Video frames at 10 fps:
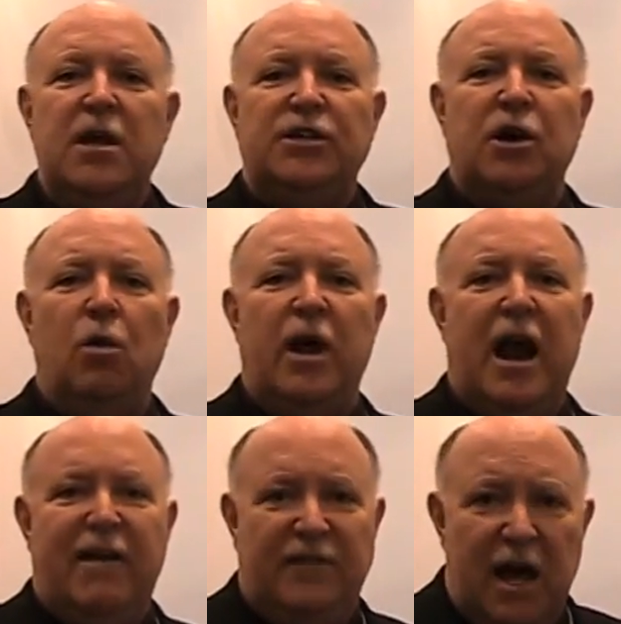So what
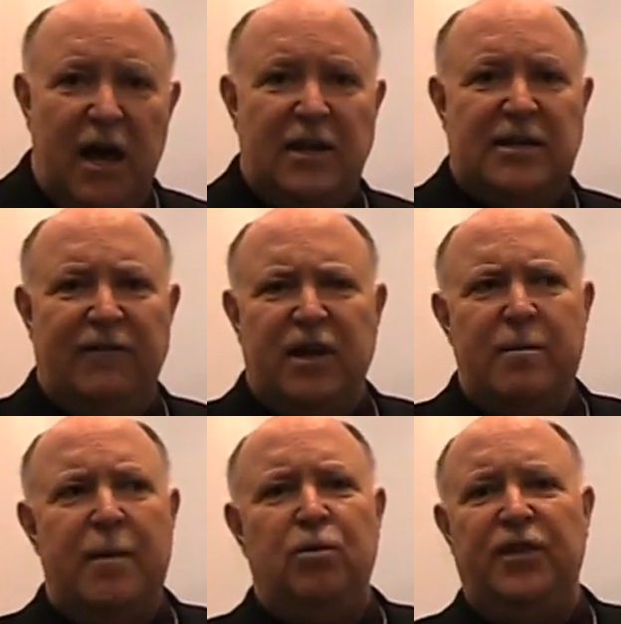I've done is I've
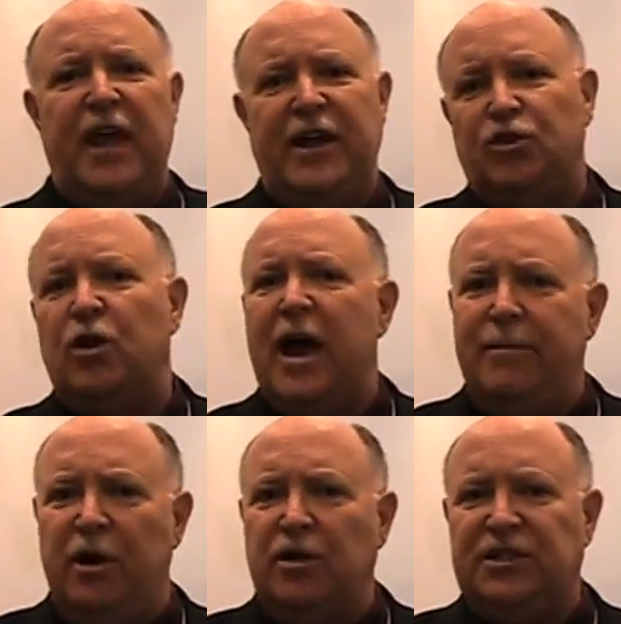come up with a
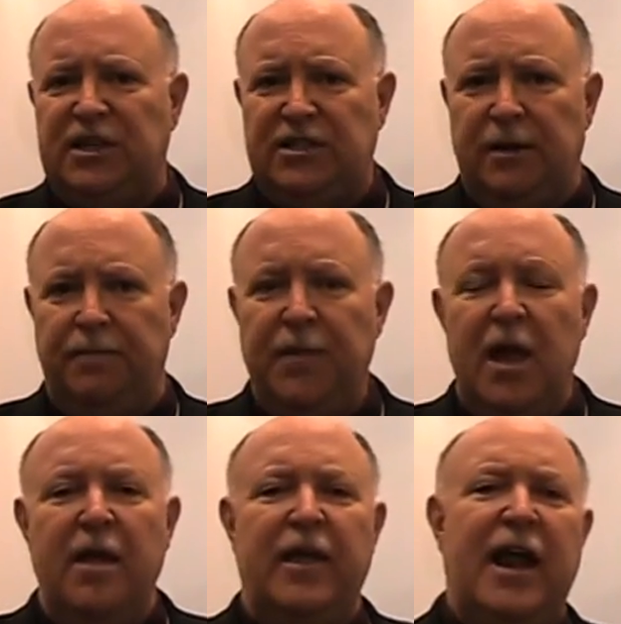tri-barrel system
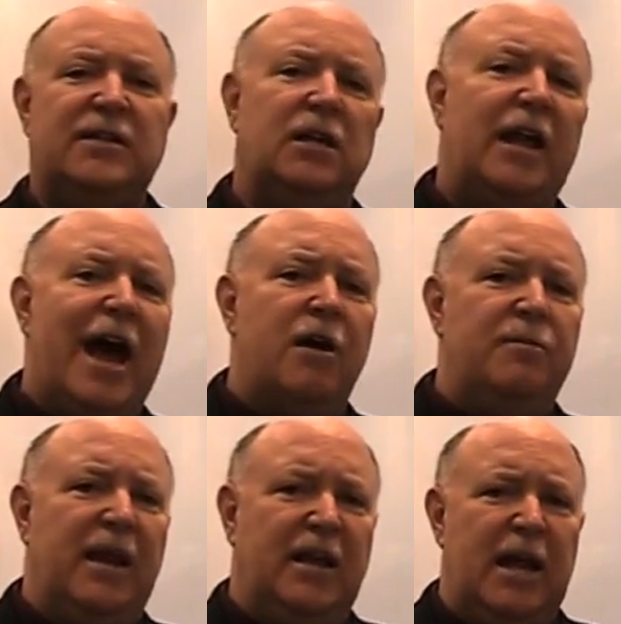that has allowed
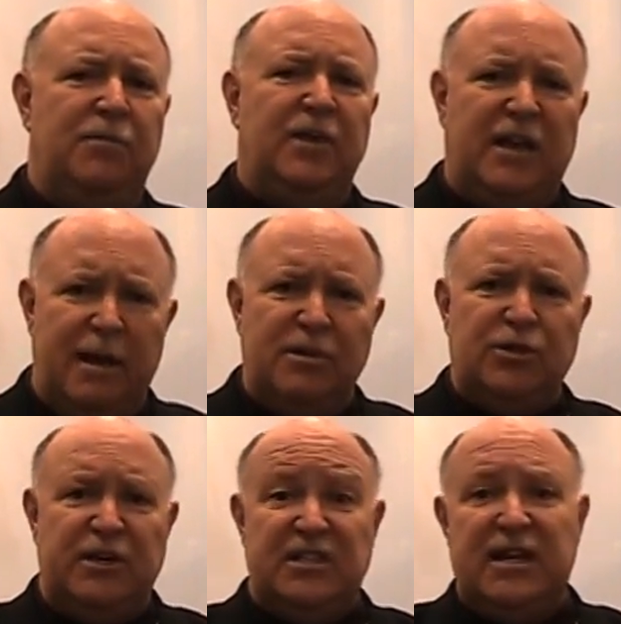me to keep the
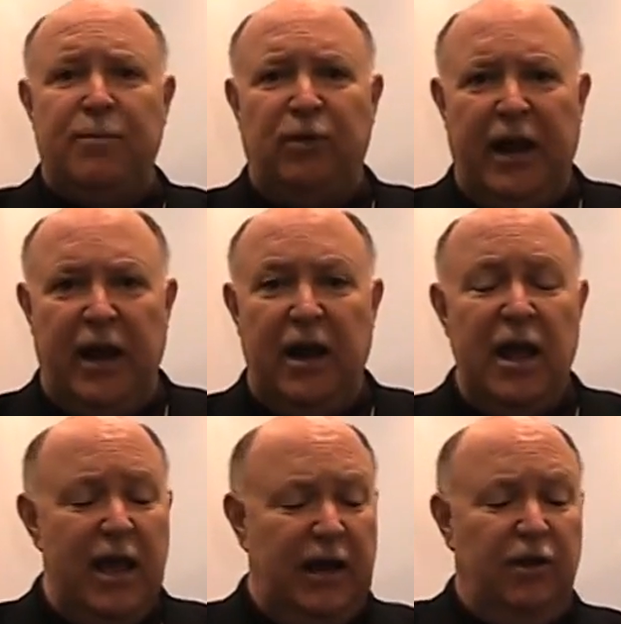chemistry separated
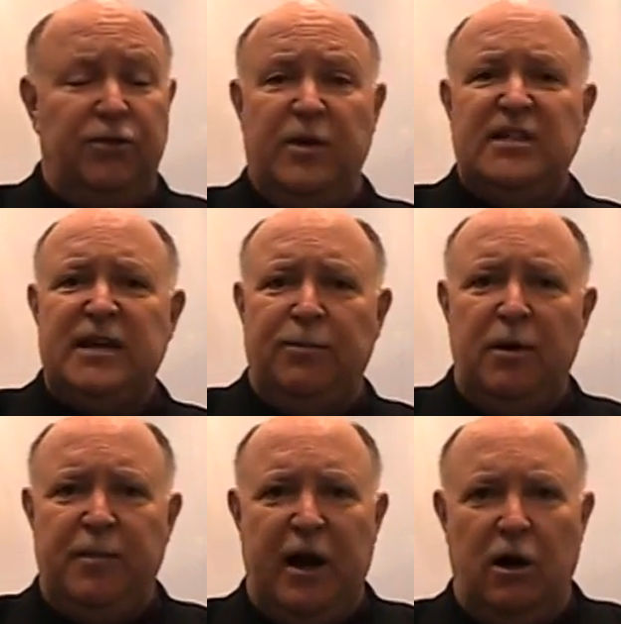into three
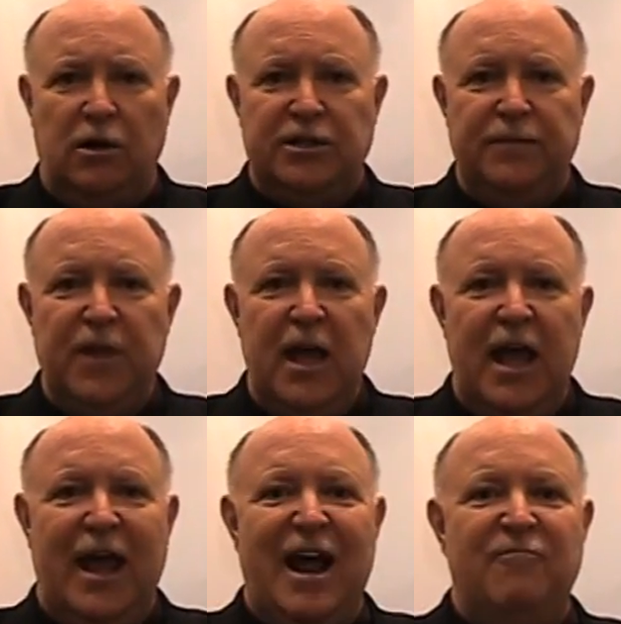separate barrels
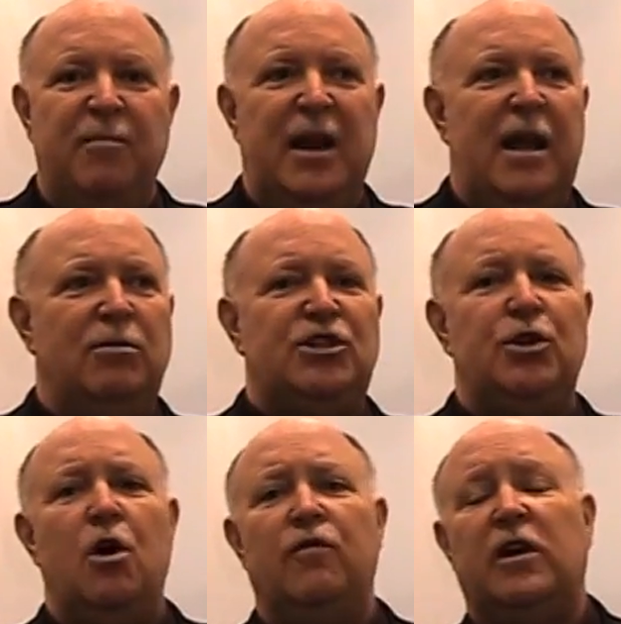and I've been able
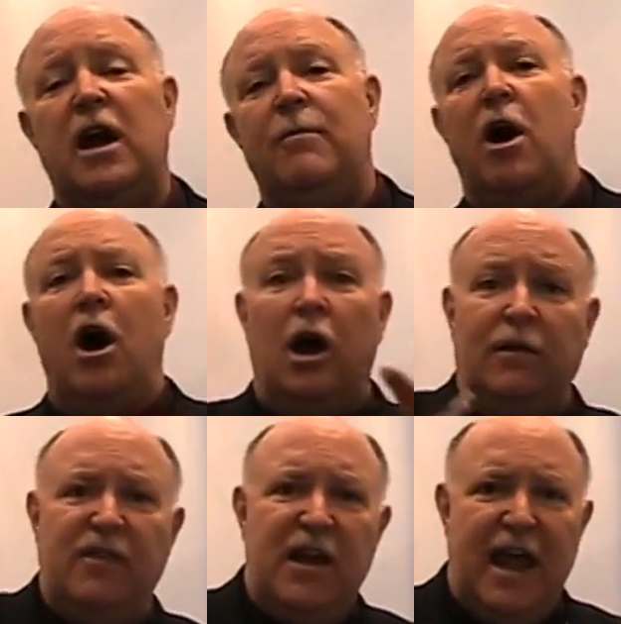to overcome all
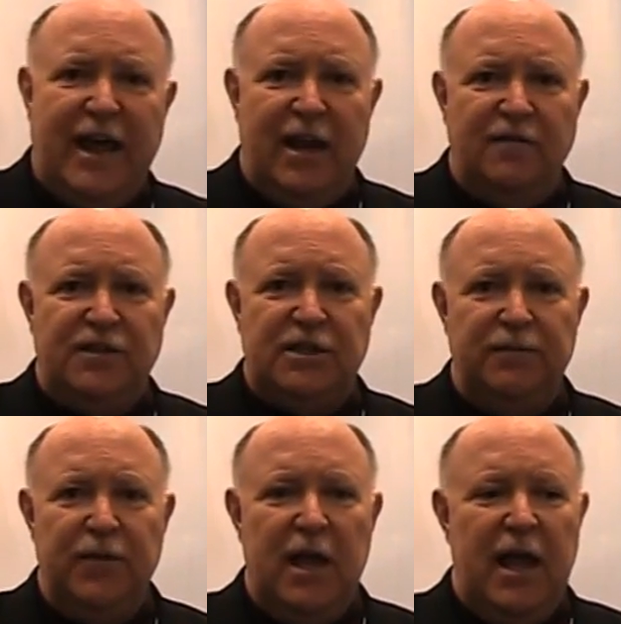of the negatives
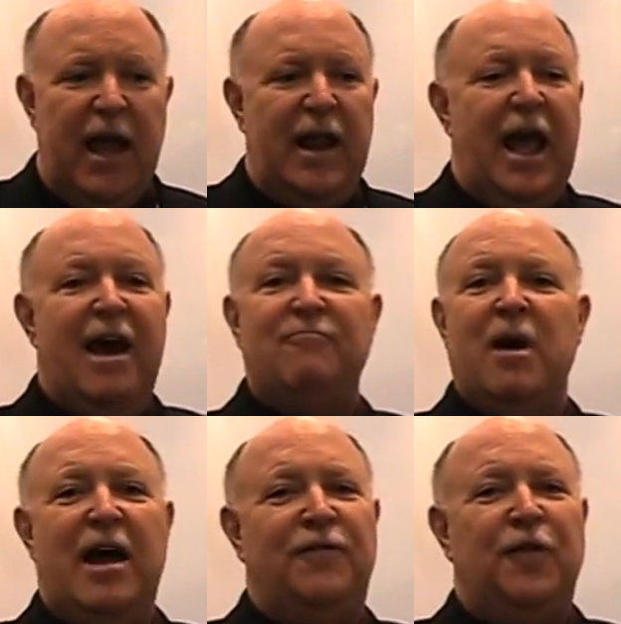and have
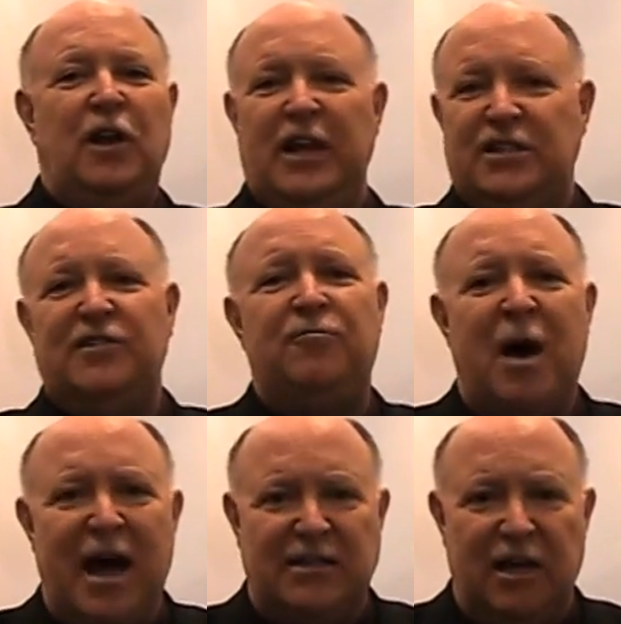my full list of
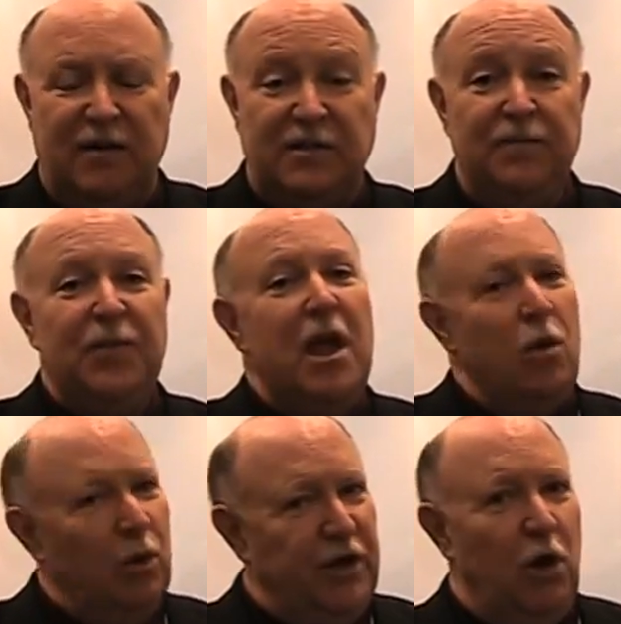positives.
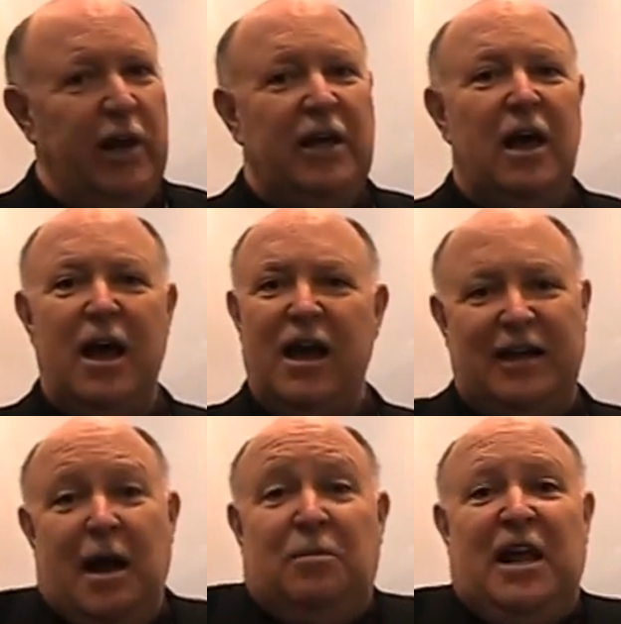We're the only uh,
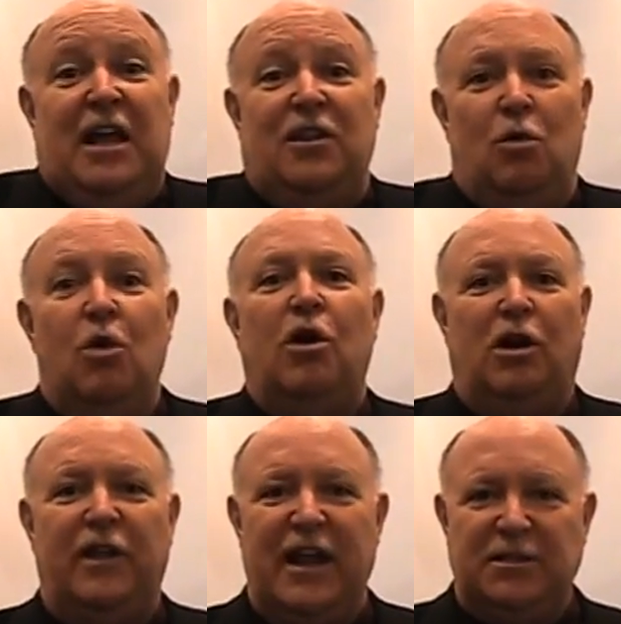company in the
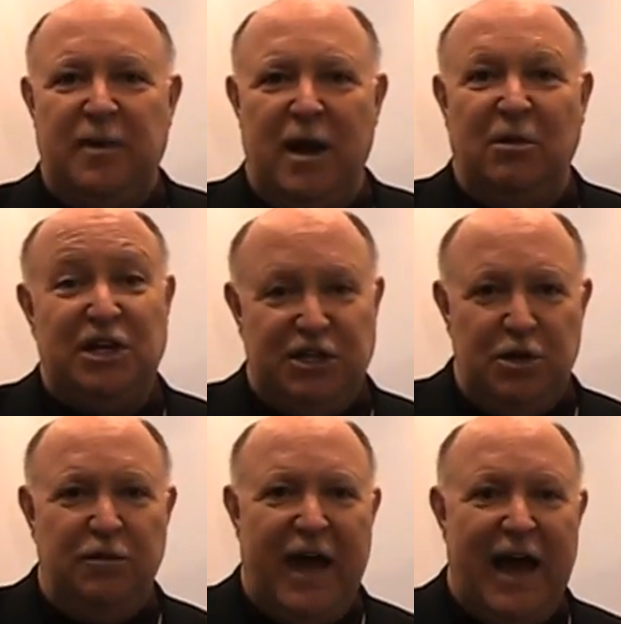world that has been able to
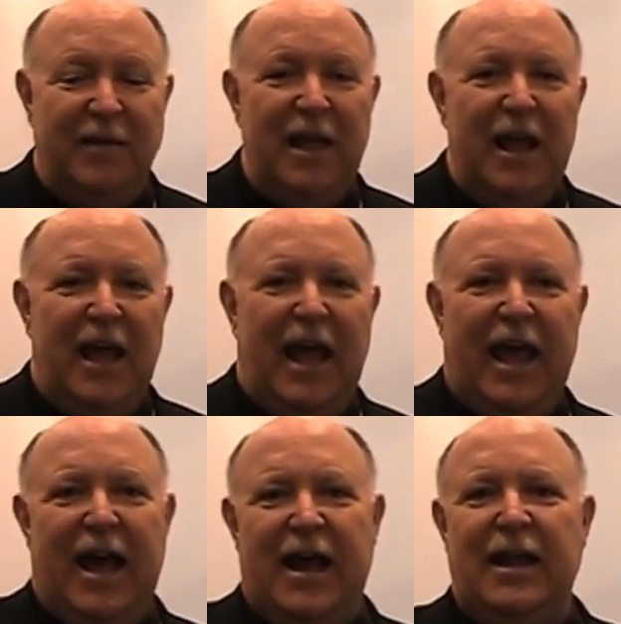do that,
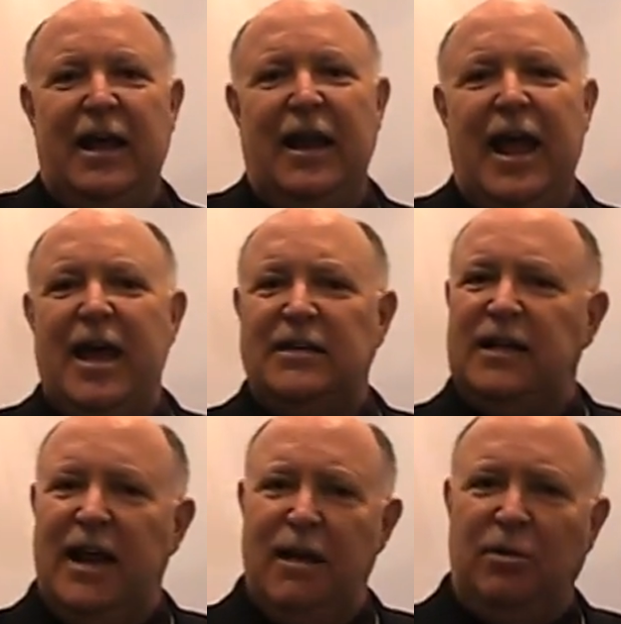and it has
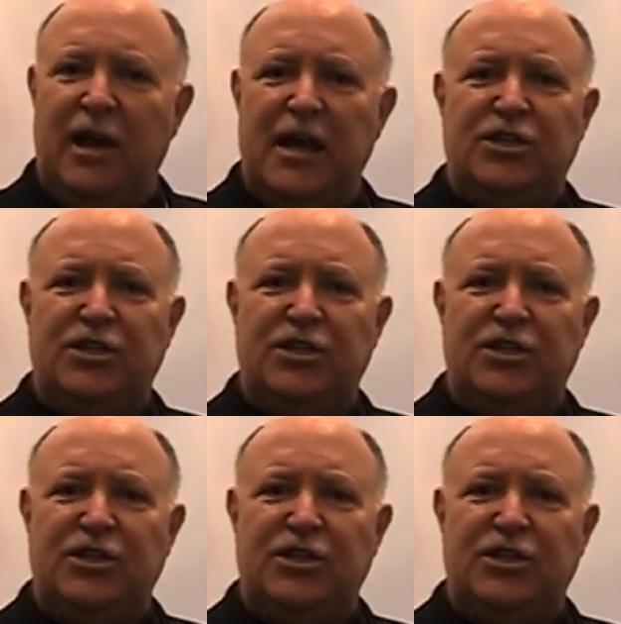enabled us